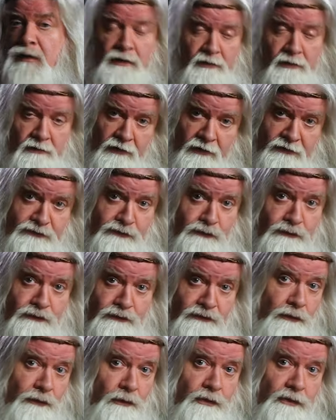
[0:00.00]
Lost your
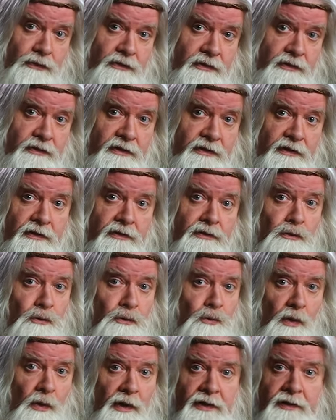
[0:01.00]
sword and need a new
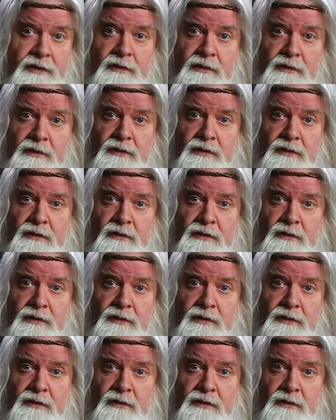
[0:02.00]
one?